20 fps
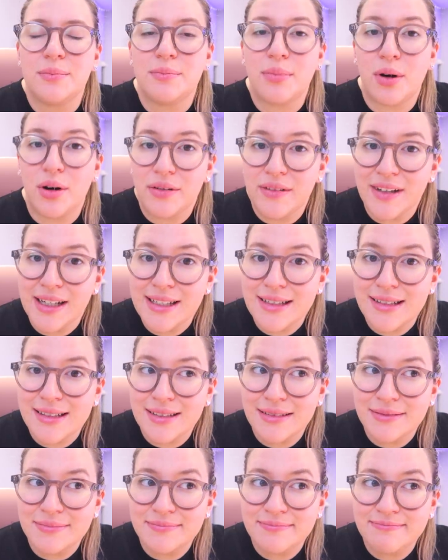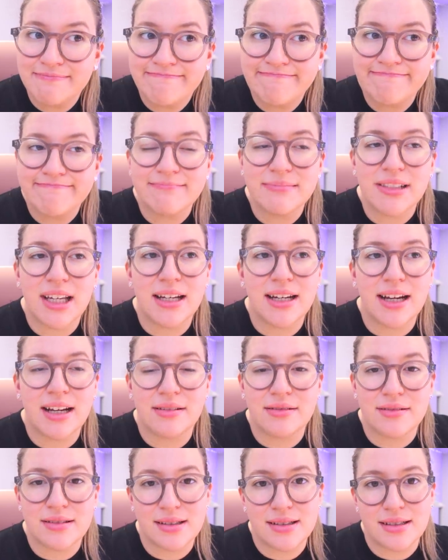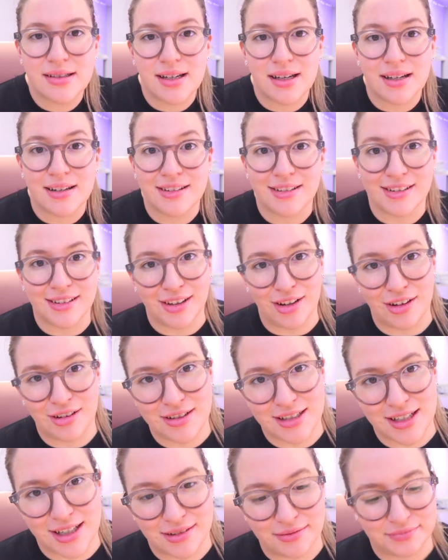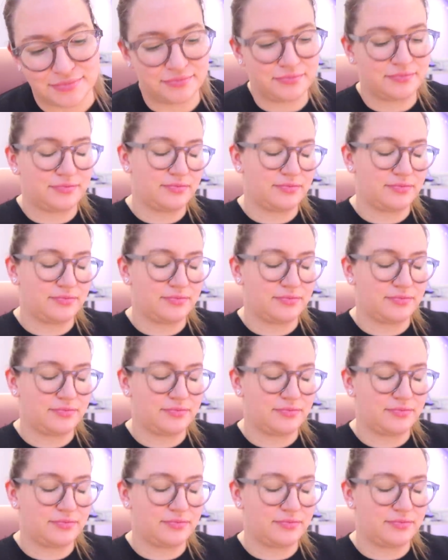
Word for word: Boris announced another lockdown.